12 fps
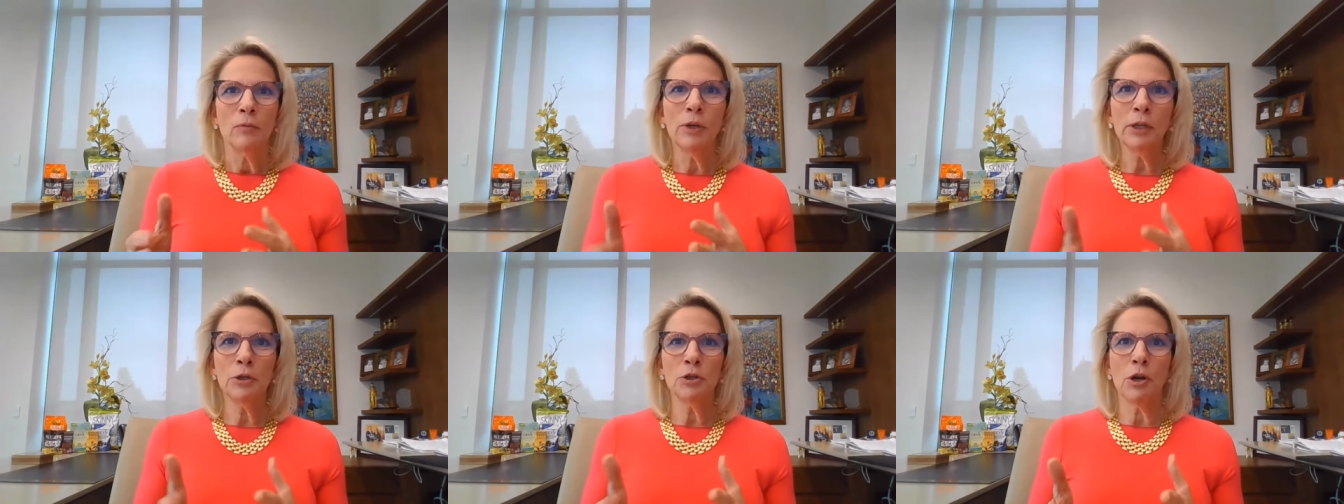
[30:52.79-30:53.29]

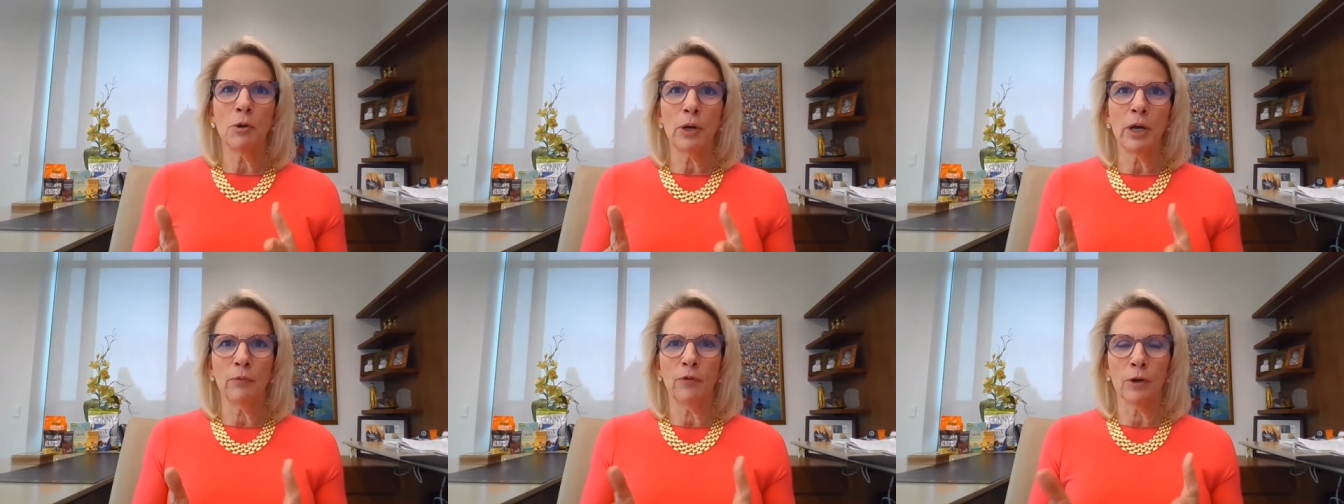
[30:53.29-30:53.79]
really
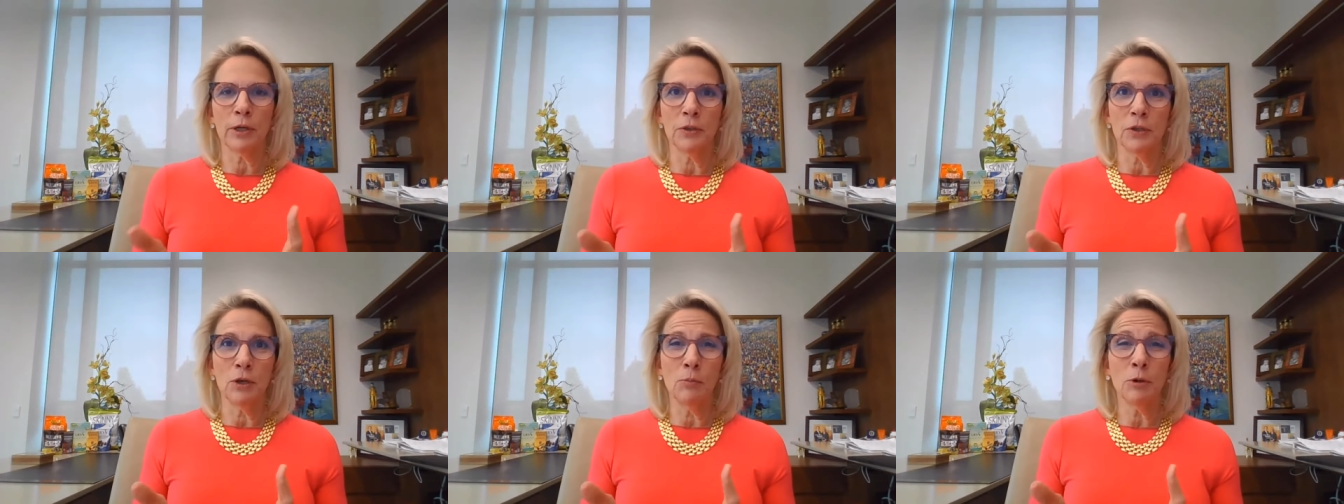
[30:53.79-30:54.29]
showing up for
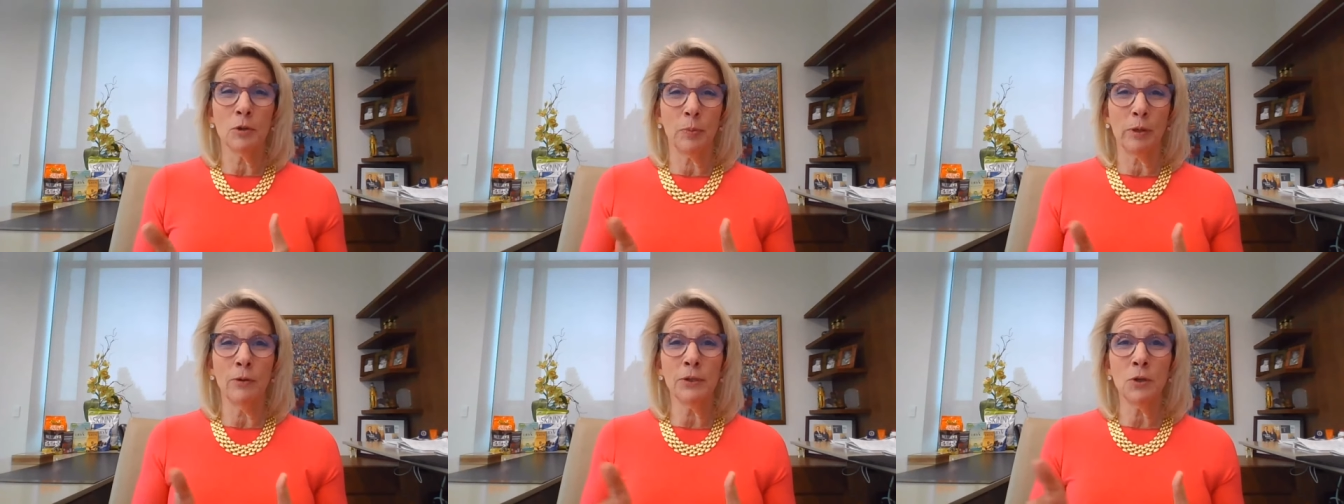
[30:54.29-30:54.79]

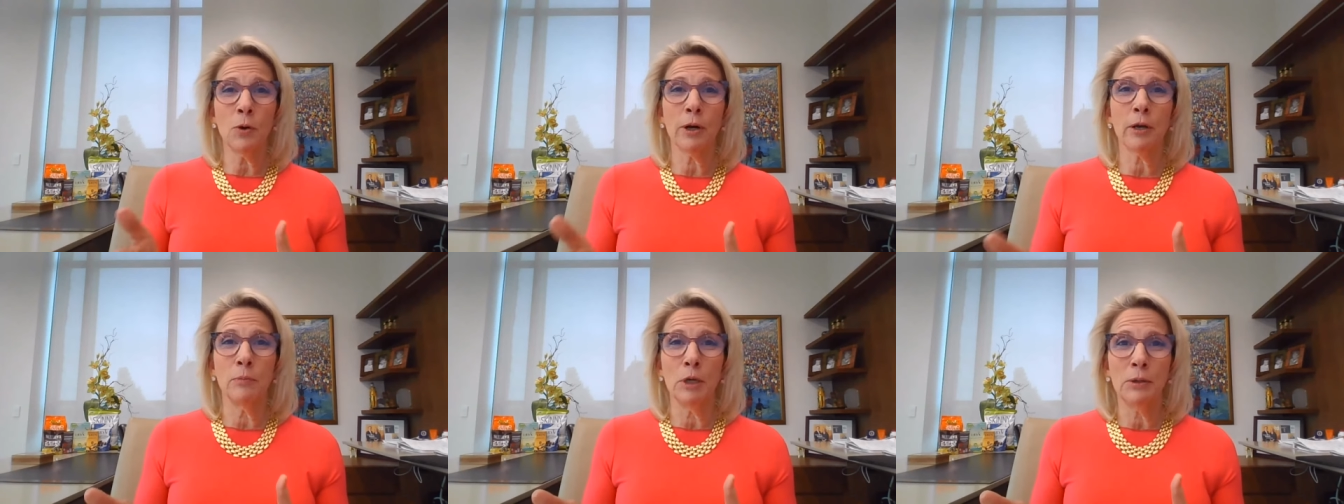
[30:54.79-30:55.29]
consumers, but also
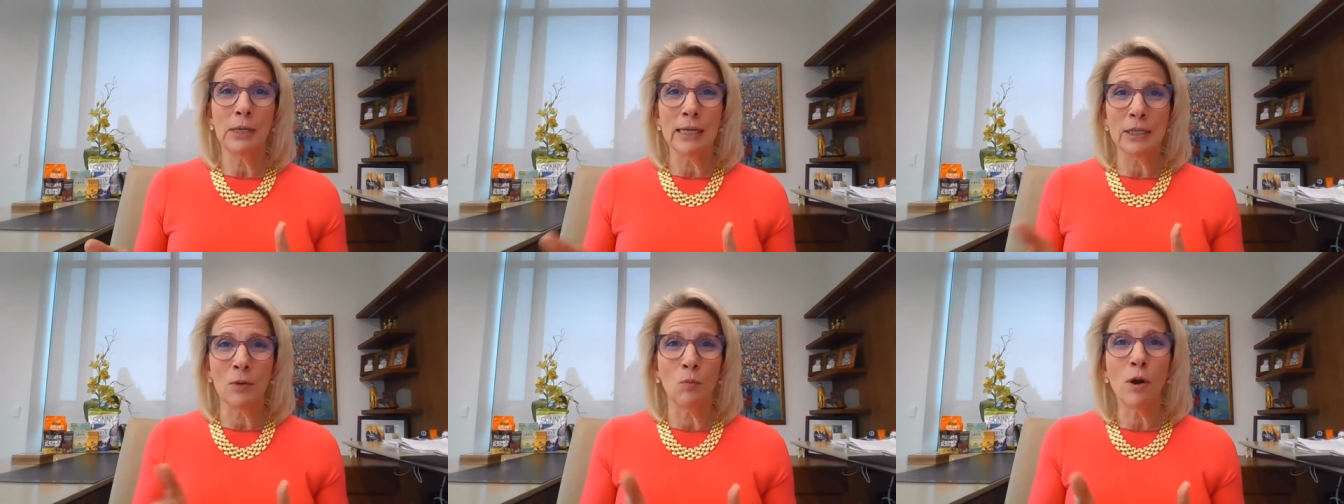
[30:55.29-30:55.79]
our
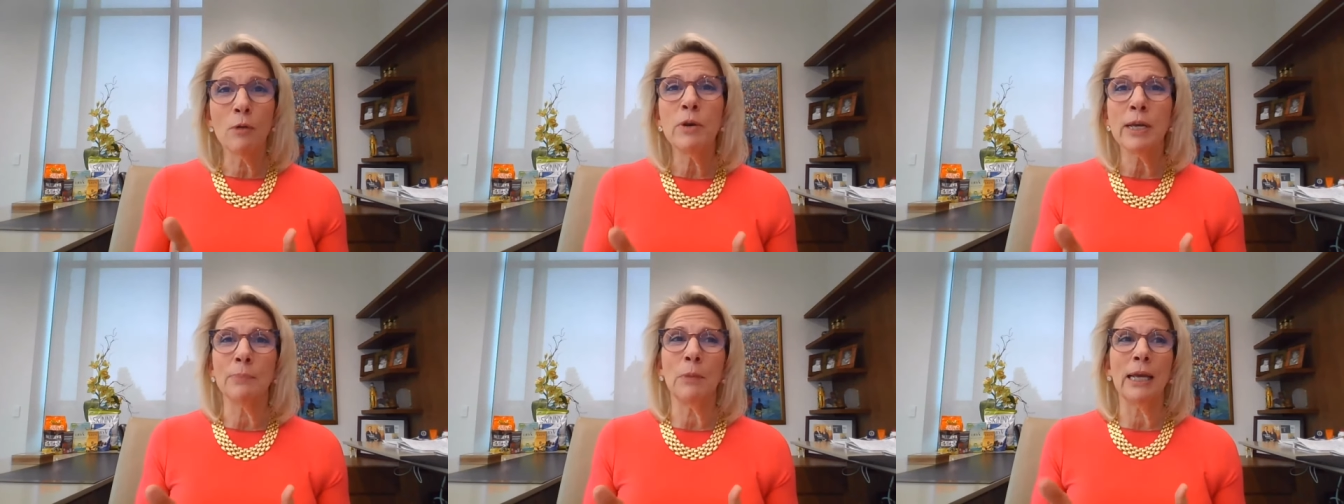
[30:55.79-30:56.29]
communities and where
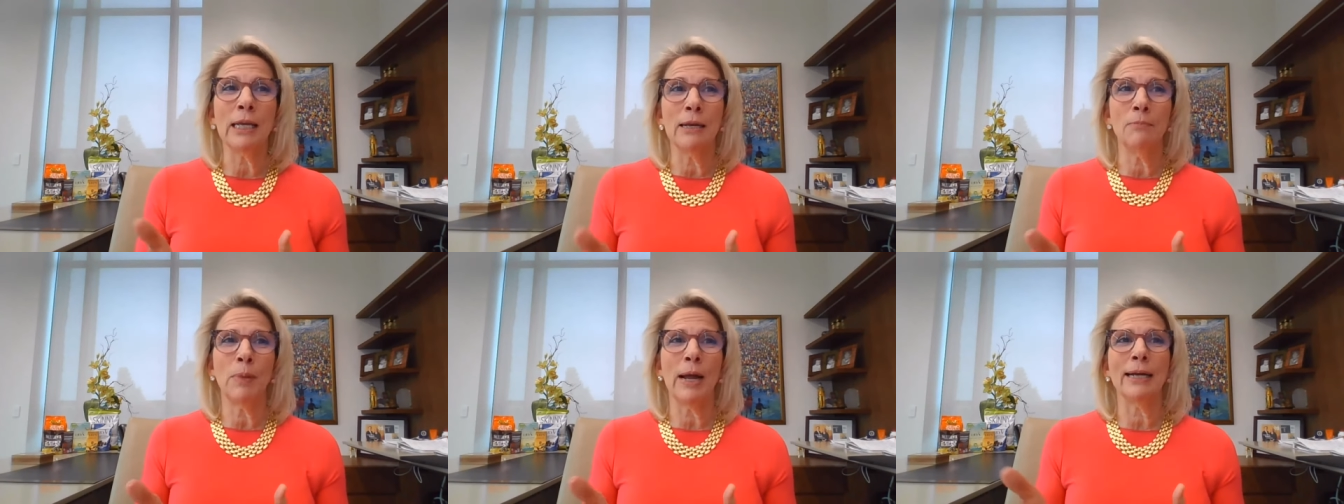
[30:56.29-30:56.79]
we can make
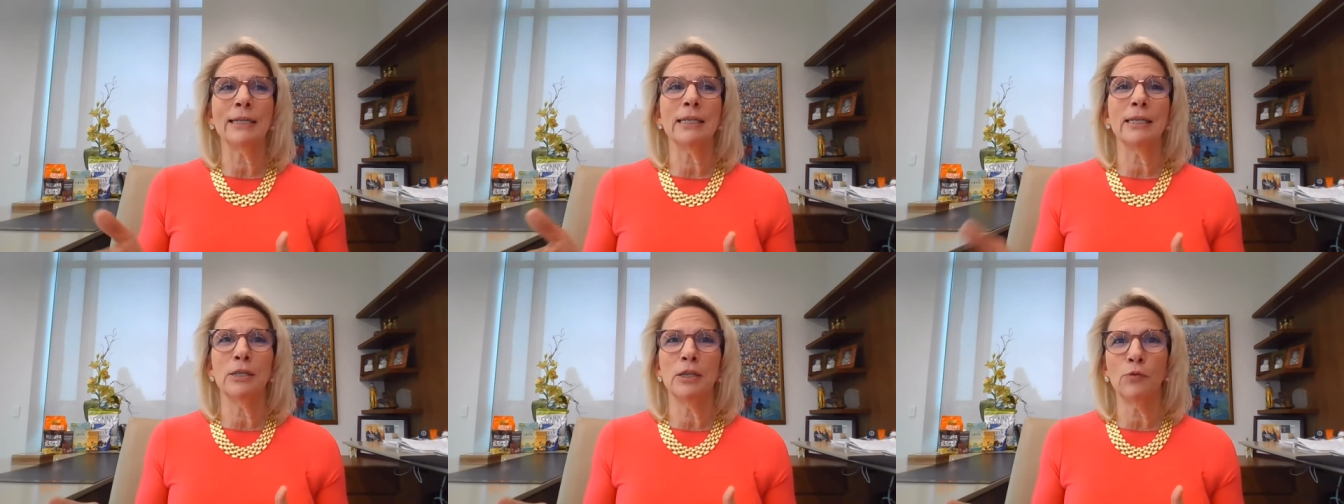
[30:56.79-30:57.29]
an
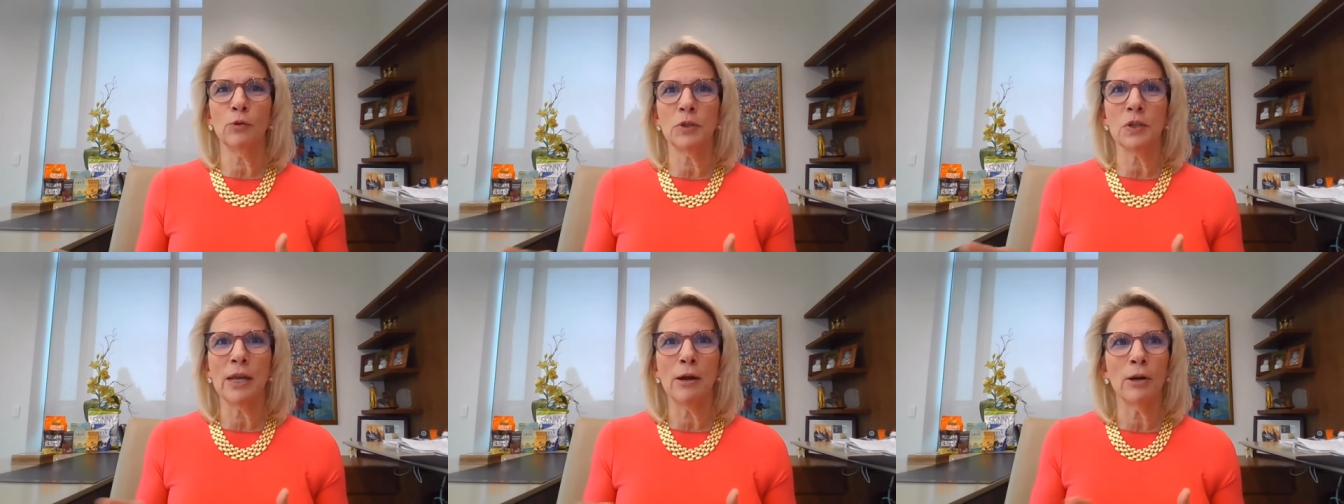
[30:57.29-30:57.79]
impact and a
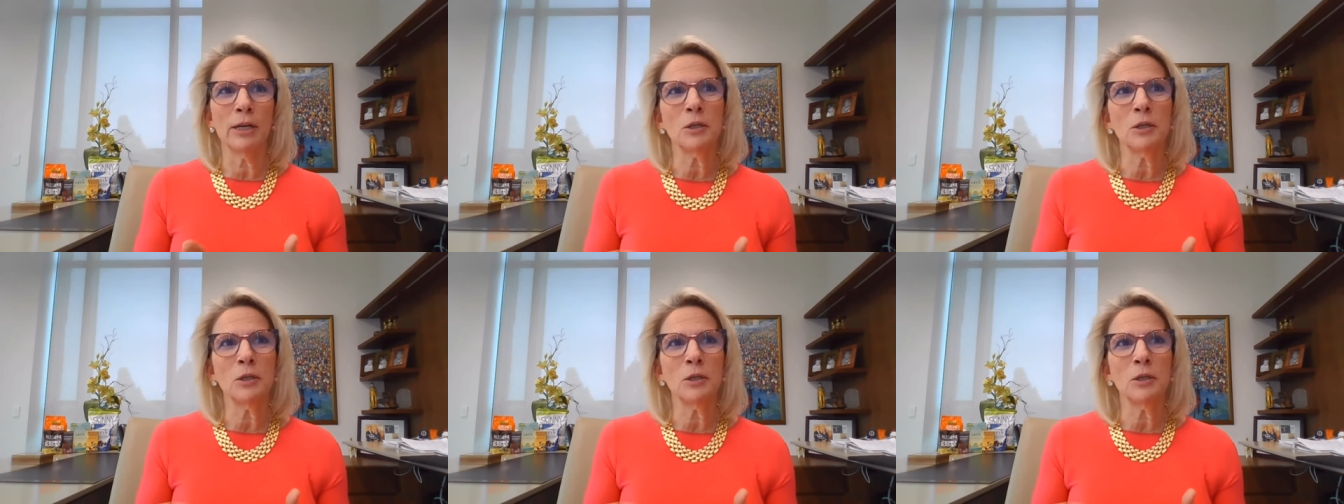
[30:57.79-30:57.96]
difference there,